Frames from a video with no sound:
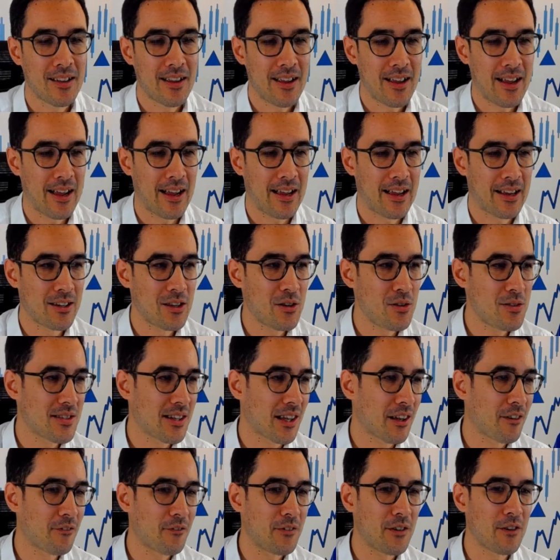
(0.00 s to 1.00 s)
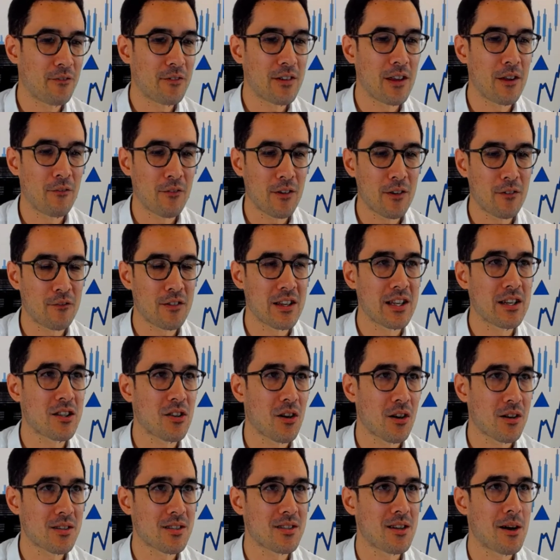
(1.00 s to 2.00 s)
and using a 50-50
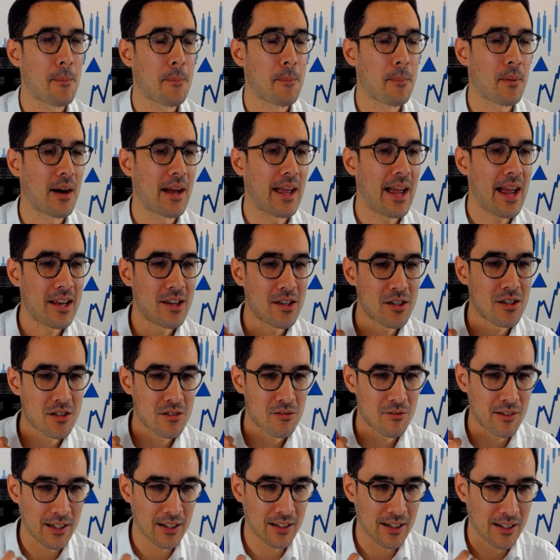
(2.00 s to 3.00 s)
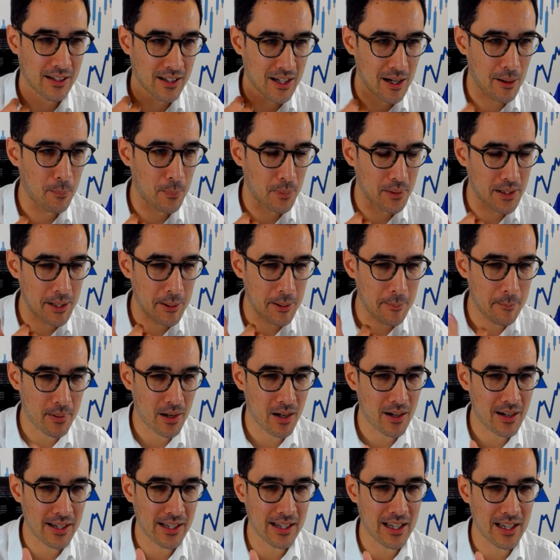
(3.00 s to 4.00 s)
toss up by entering a company and
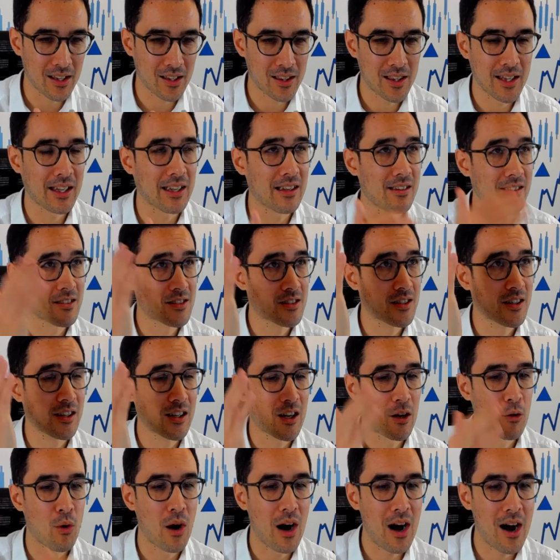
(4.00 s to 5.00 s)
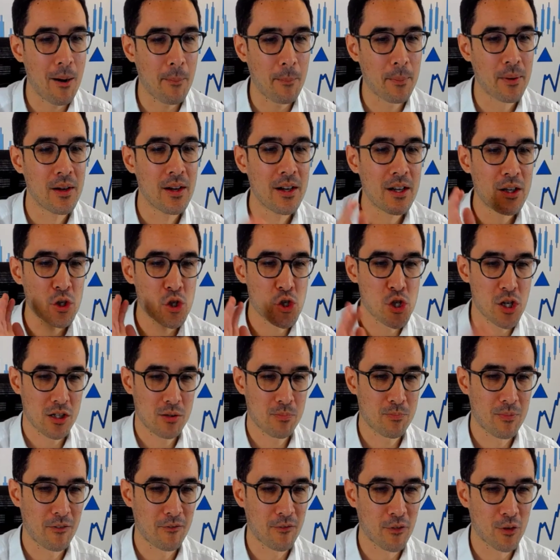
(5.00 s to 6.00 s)
buying it thinking it's going to go up just
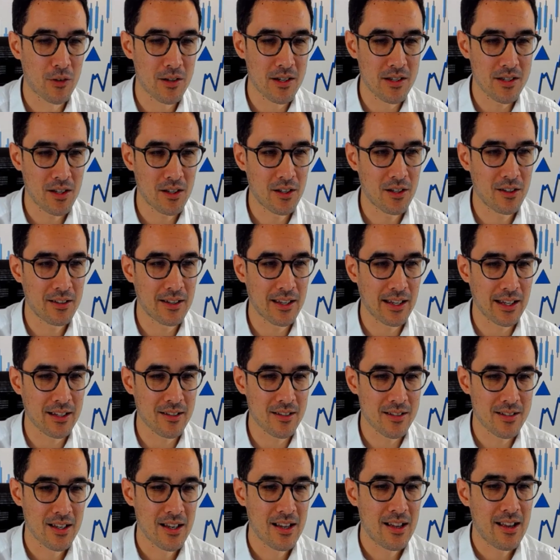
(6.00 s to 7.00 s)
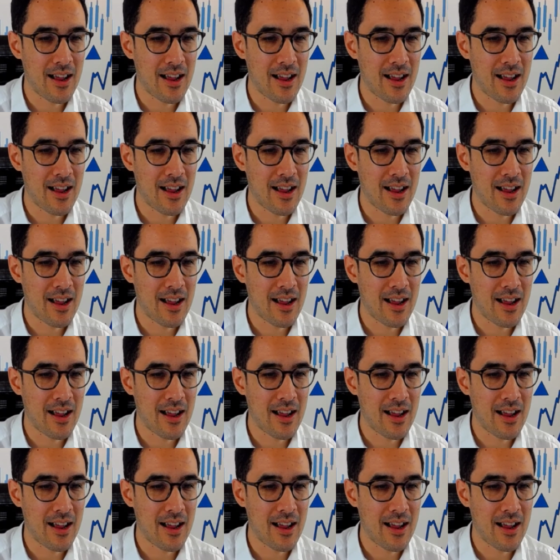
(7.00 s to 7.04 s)
before its earnings,